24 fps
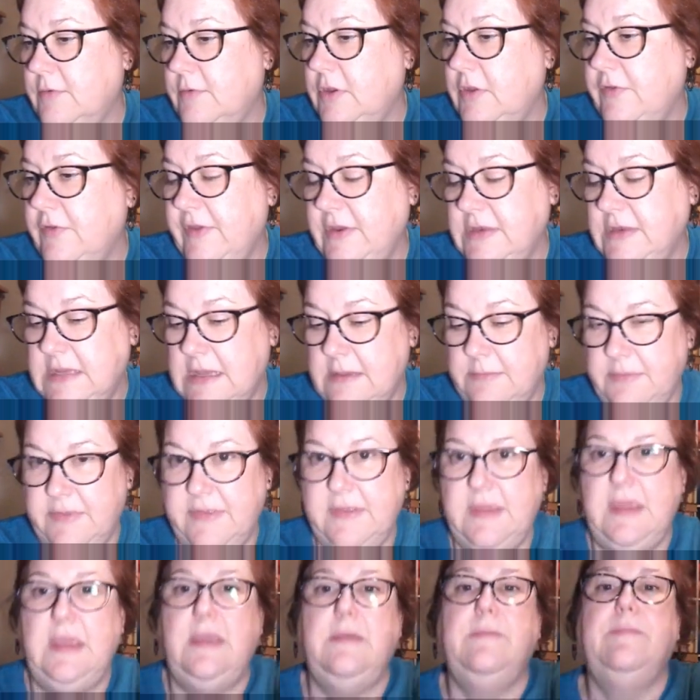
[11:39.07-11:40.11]
using
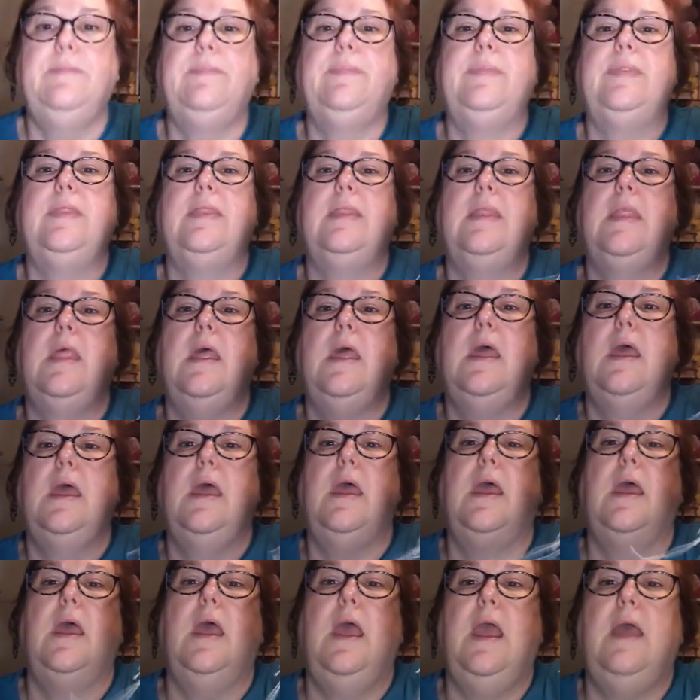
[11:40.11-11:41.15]
DMC.
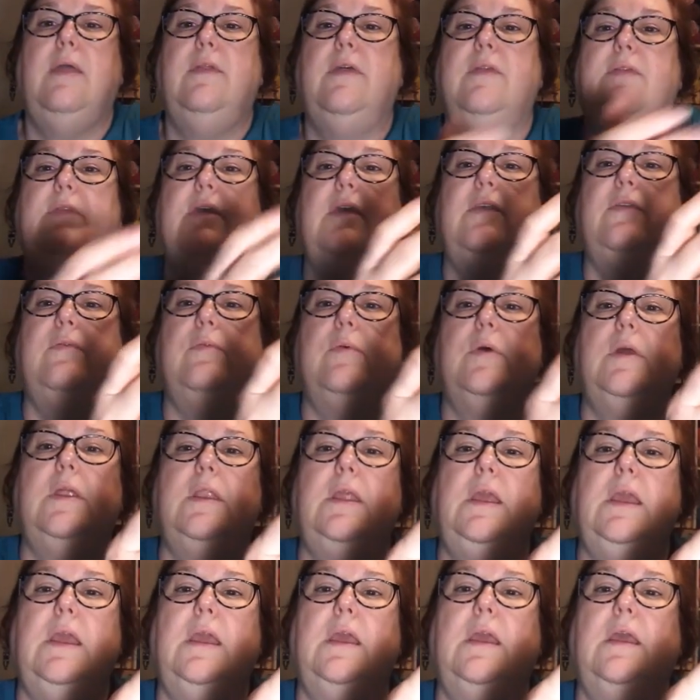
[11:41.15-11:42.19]
And then this
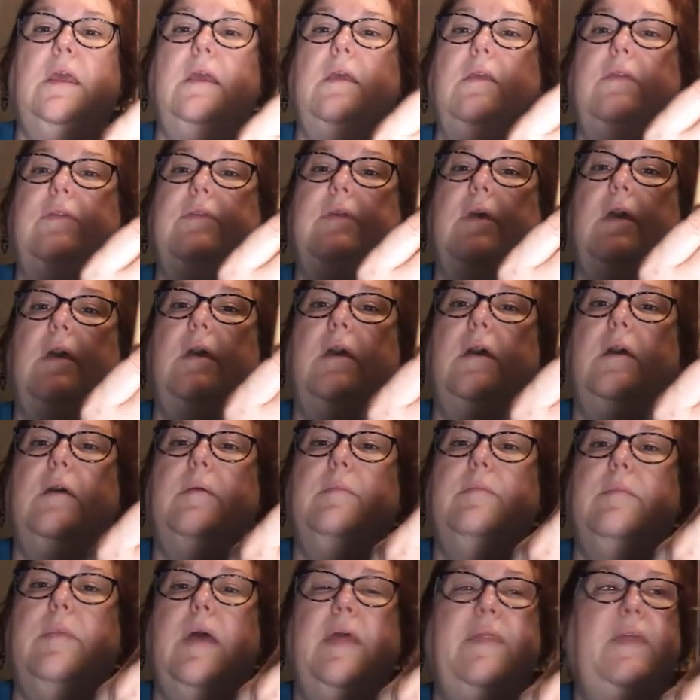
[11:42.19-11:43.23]
one is, I
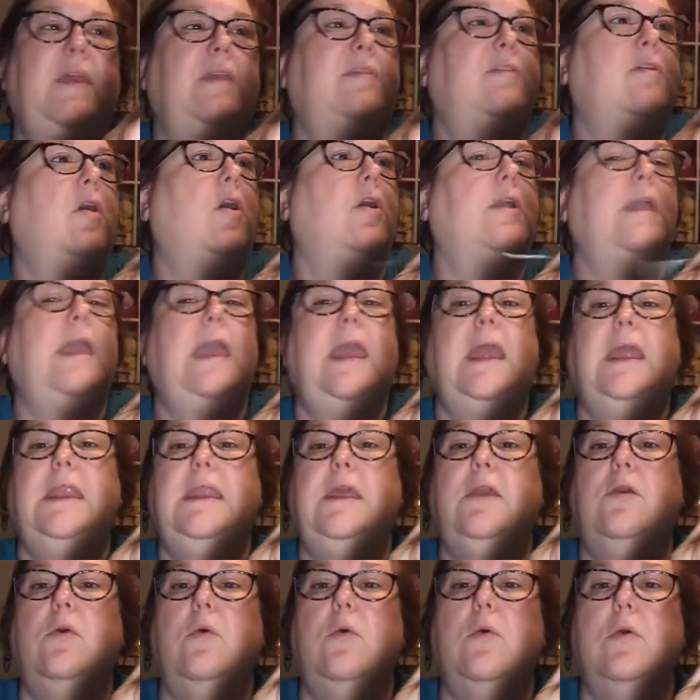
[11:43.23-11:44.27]
think it's called
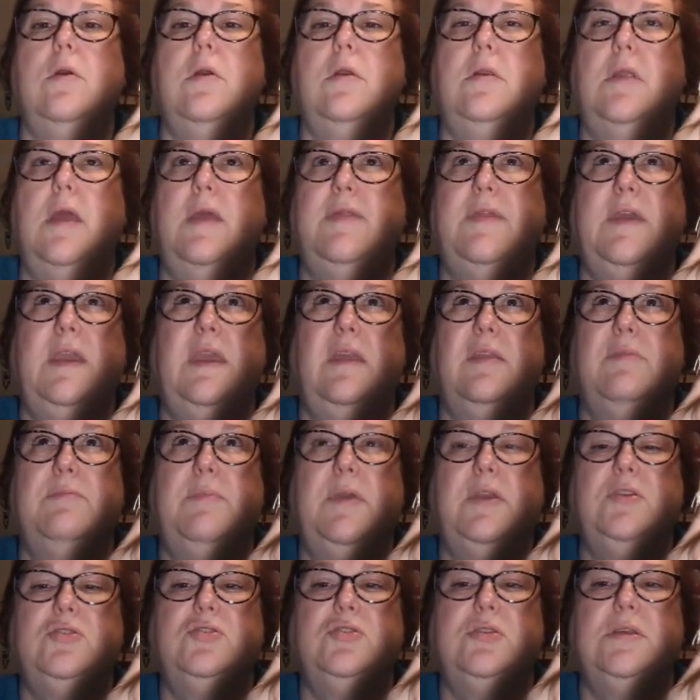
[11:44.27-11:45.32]
Candy Corn. I think it's
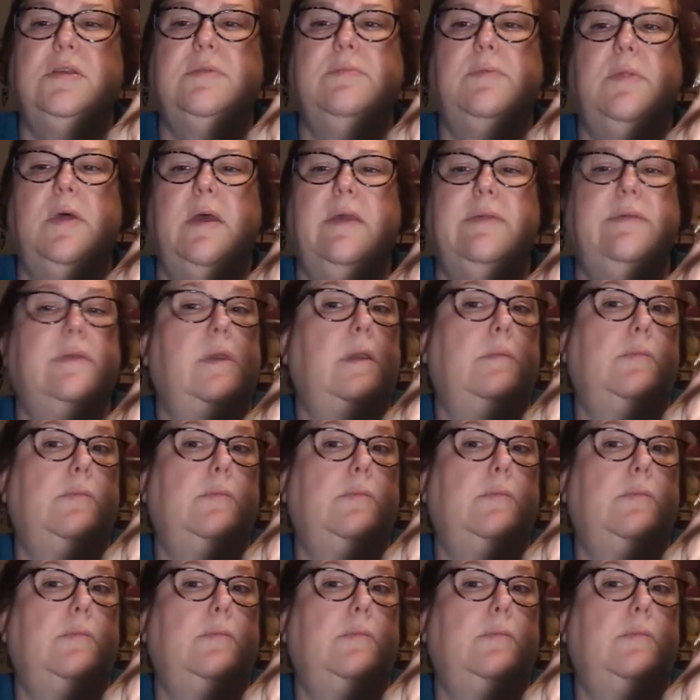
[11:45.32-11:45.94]
Picture This Plus.